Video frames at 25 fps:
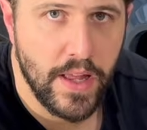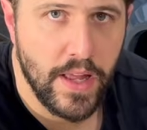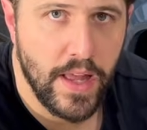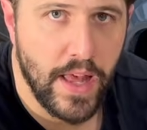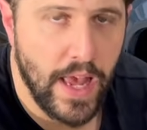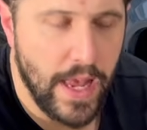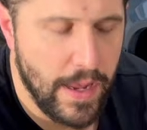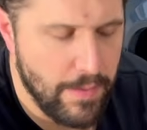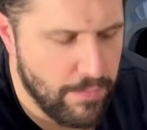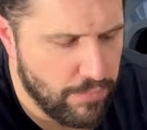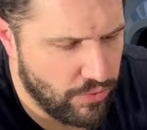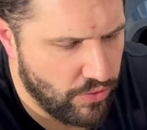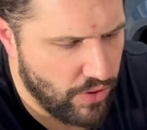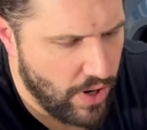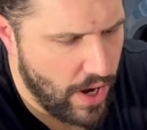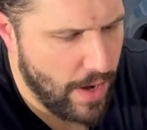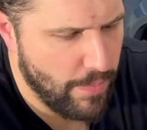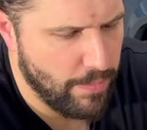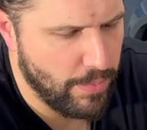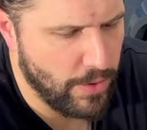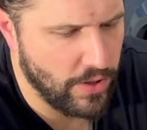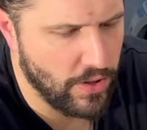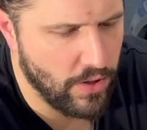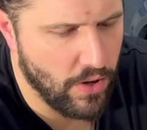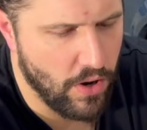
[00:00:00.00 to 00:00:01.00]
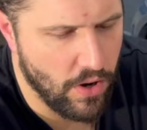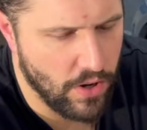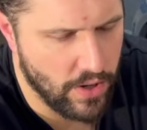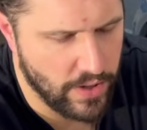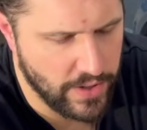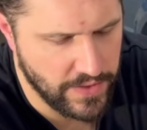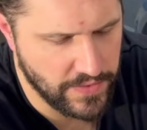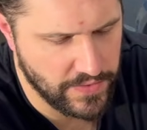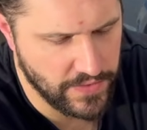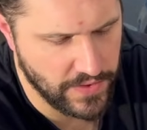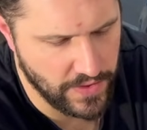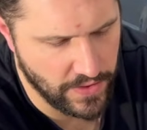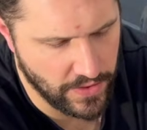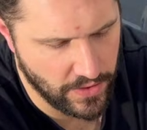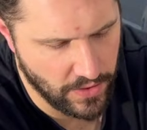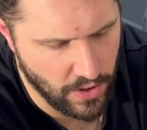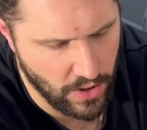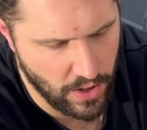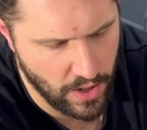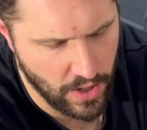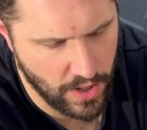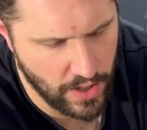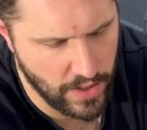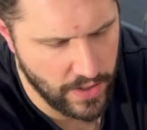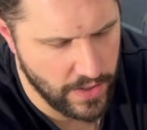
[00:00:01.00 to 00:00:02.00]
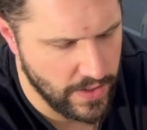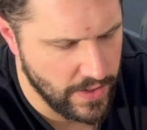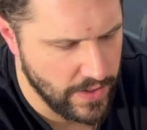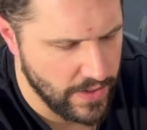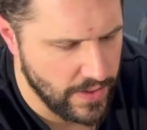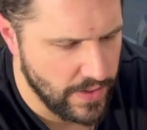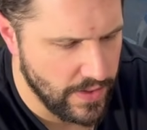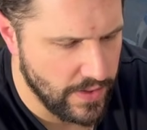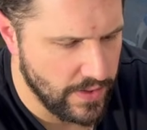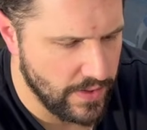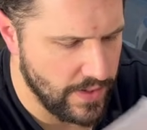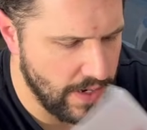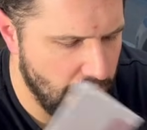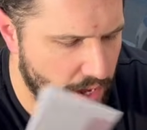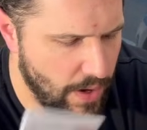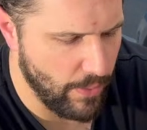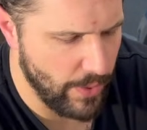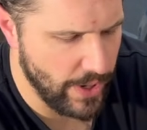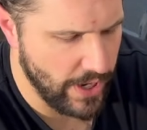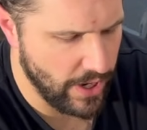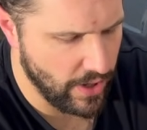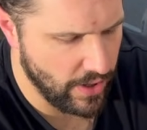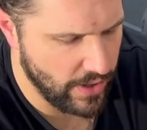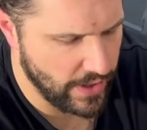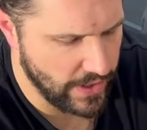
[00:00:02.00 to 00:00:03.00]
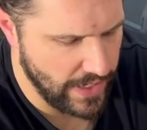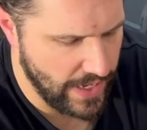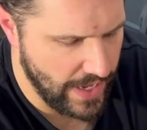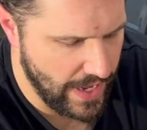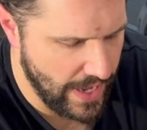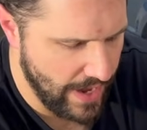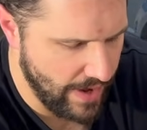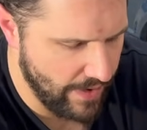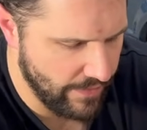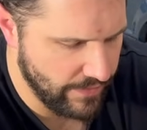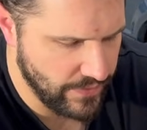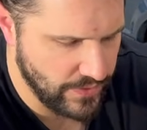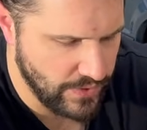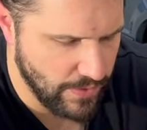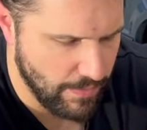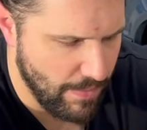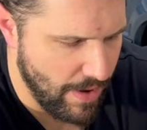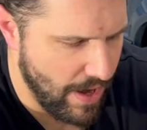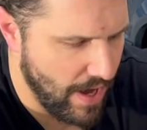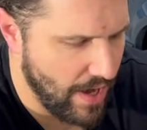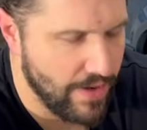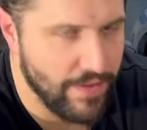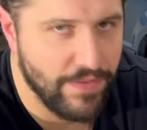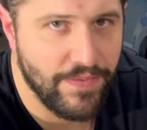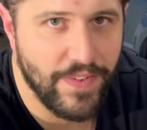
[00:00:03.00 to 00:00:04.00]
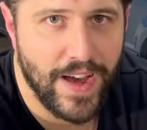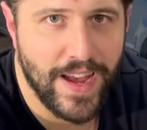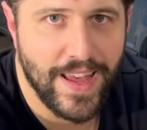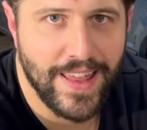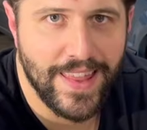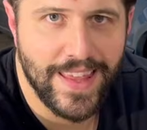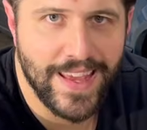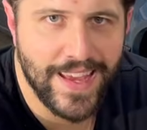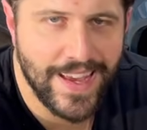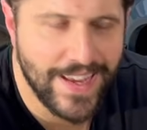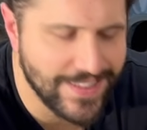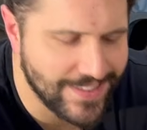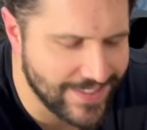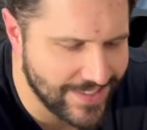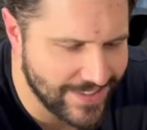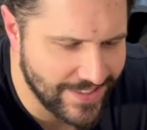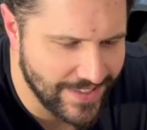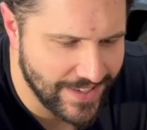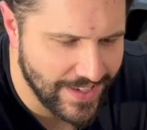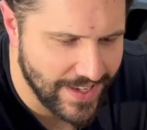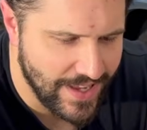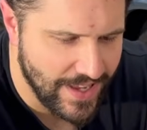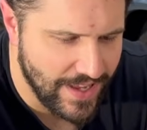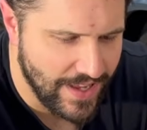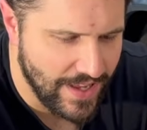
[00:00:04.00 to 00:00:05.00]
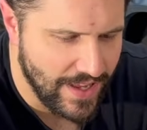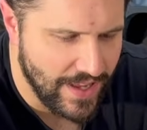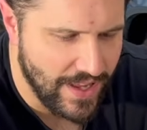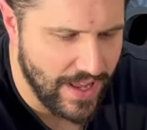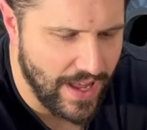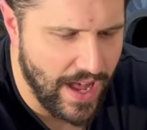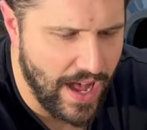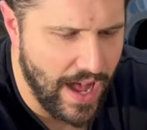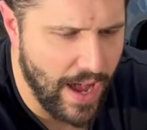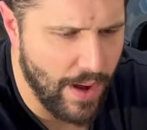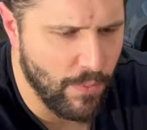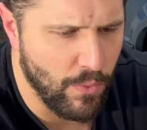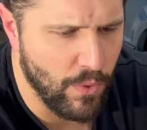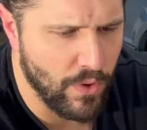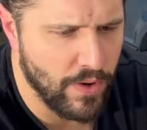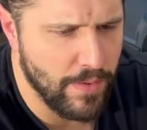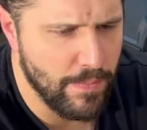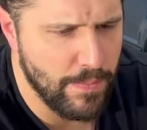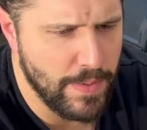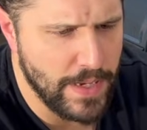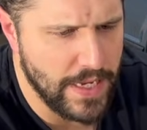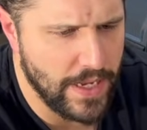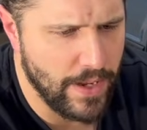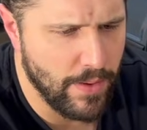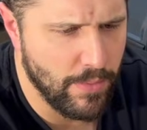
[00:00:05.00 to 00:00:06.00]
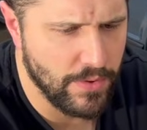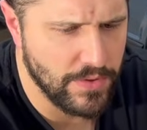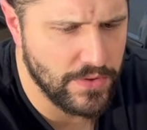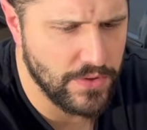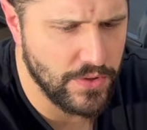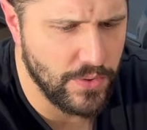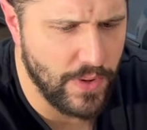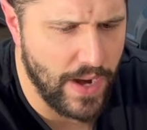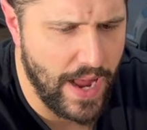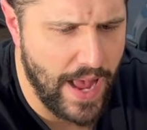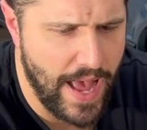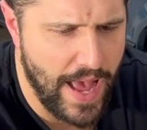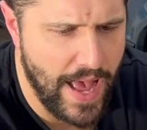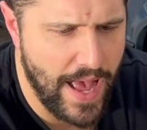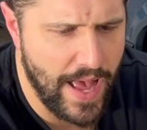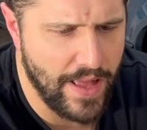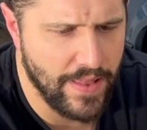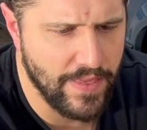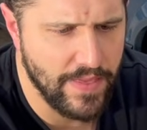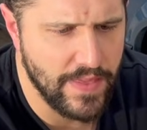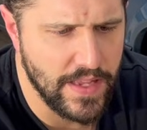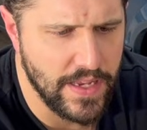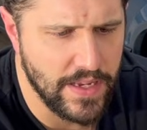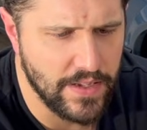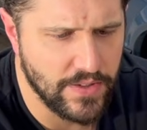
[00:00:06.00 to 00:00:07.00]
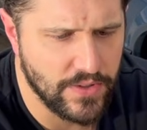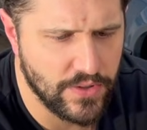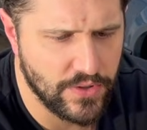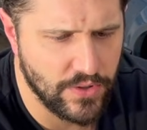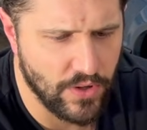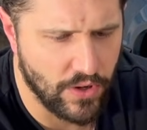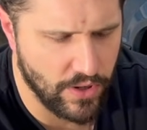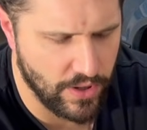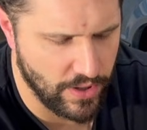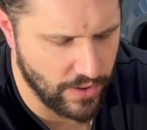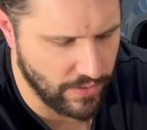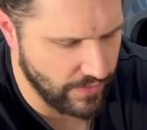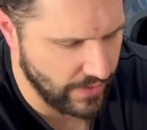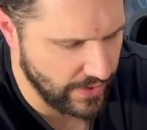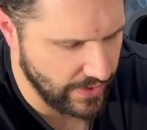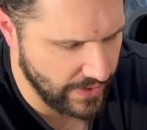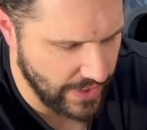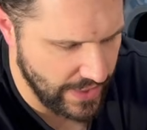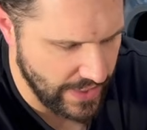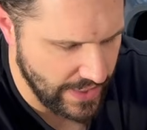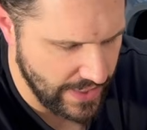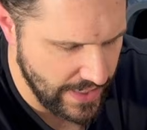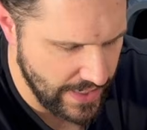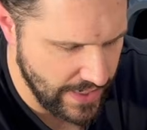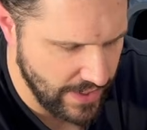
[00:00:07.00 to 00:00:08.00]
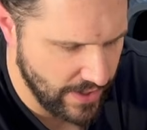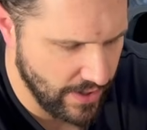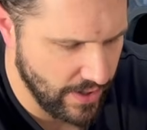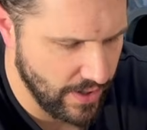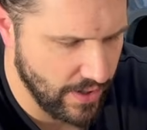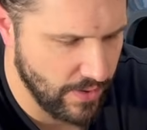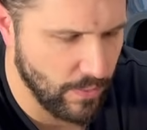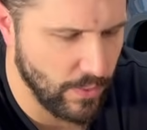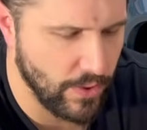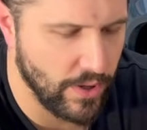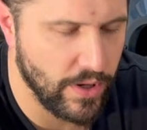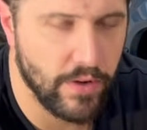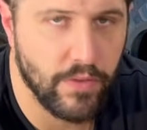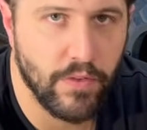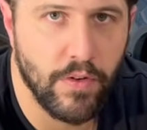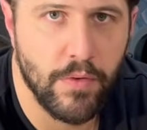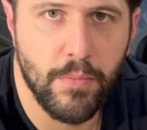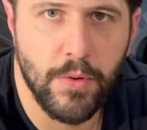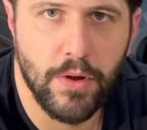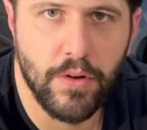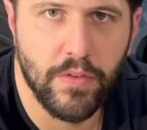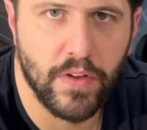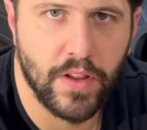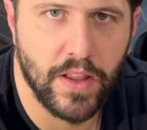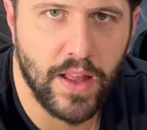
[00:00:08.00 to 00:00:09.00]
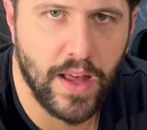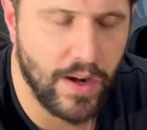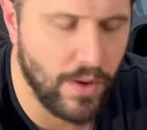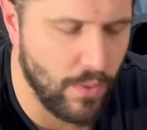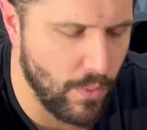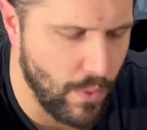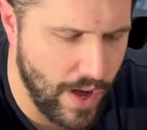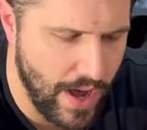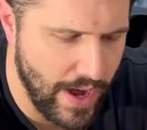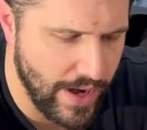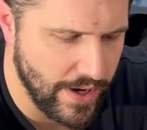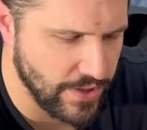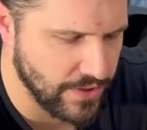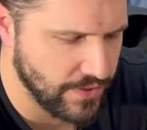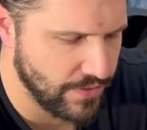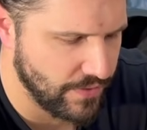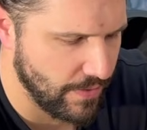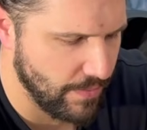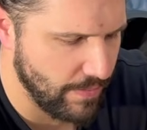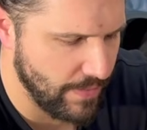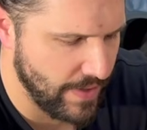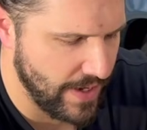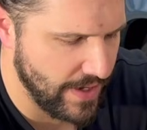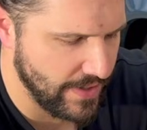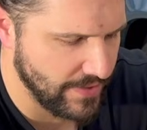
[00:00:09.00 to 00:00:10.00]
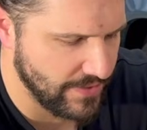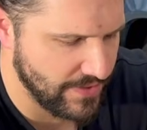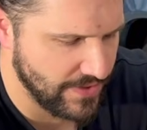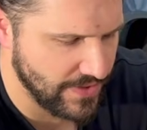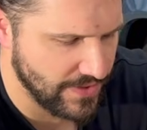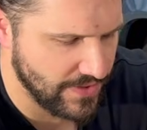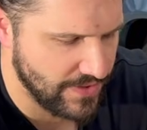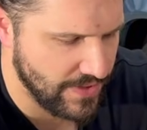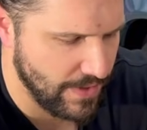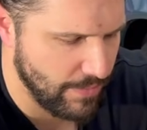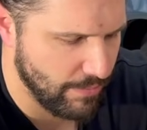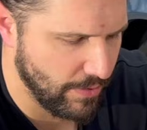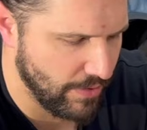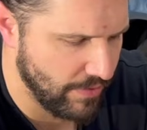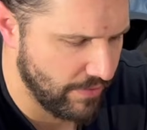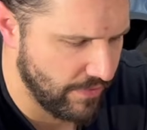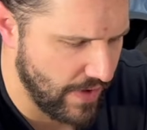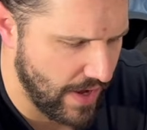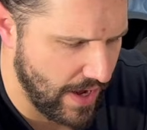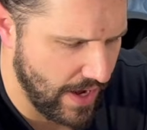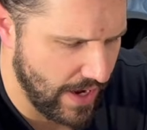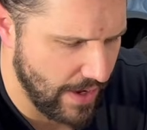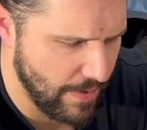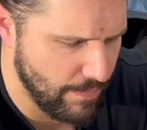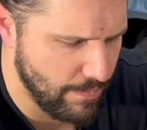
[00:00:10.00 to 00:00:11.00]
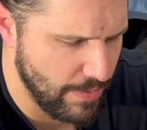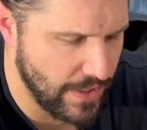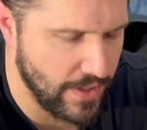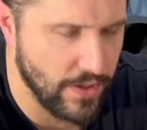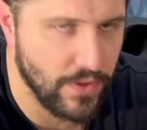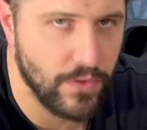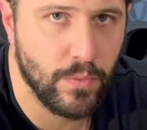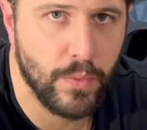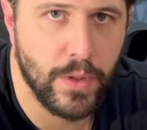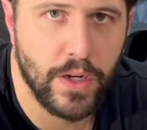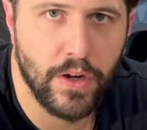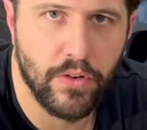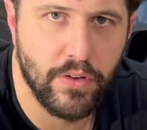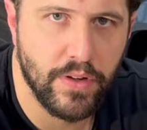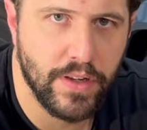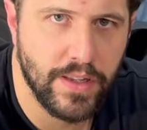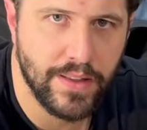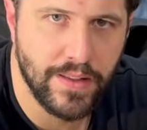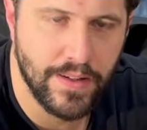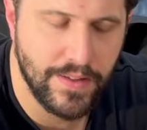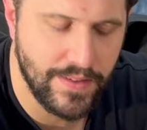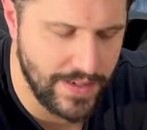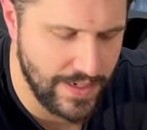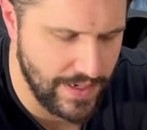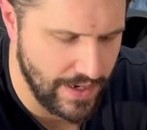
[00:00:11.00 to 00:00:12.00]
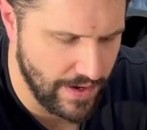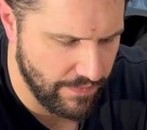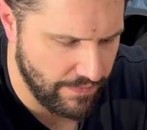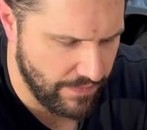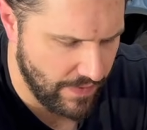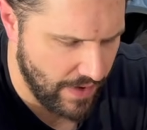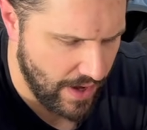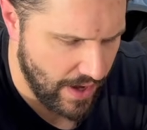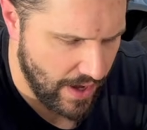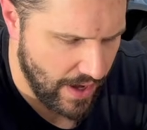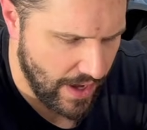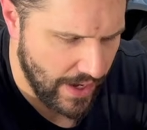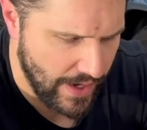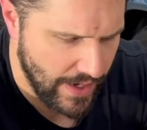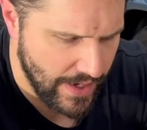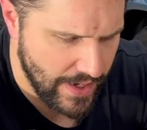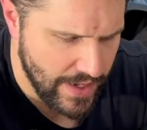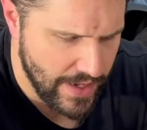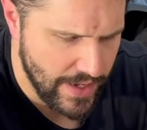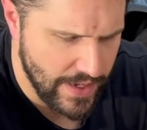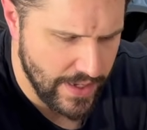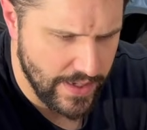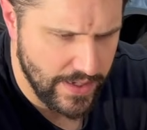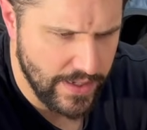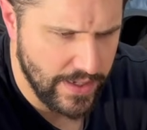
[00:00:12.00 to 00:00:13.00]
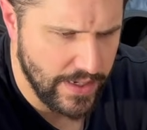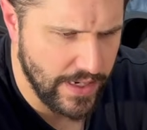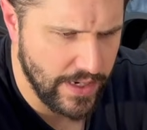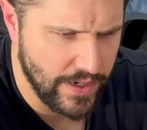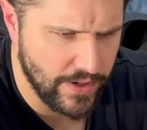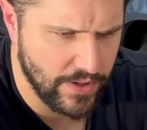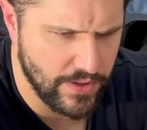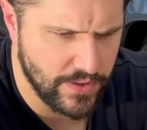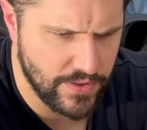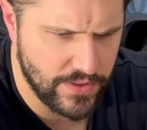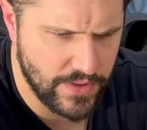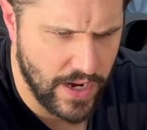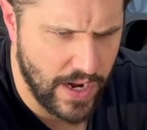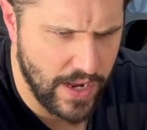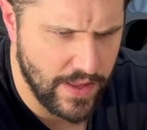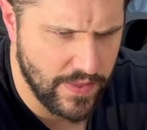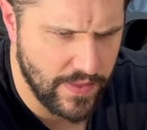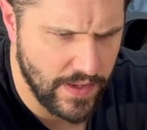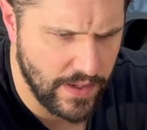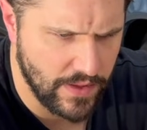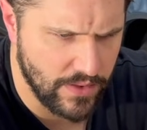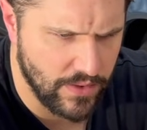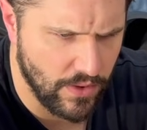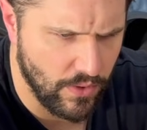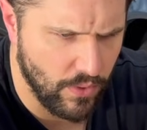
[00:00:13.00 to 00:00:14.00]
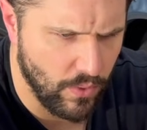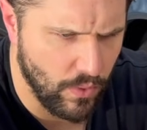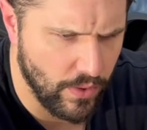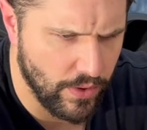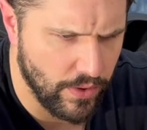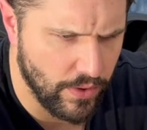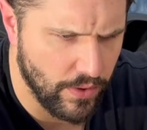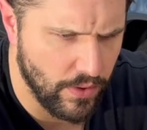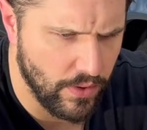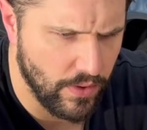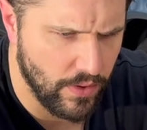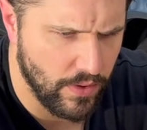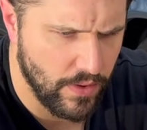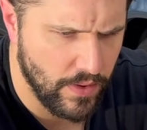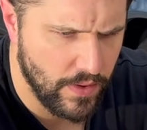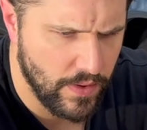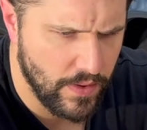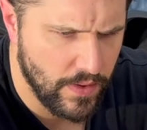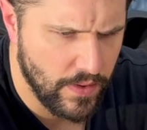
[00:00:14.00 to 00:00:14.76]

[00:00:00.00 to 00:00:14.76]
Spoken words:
a proper harness in the car. Now we are going to have to modify this. I want to be able to add the starter relay here. We're going to remove a lot of wires from this to simplify it because we don't need the TFI. Here's, I think, the oil.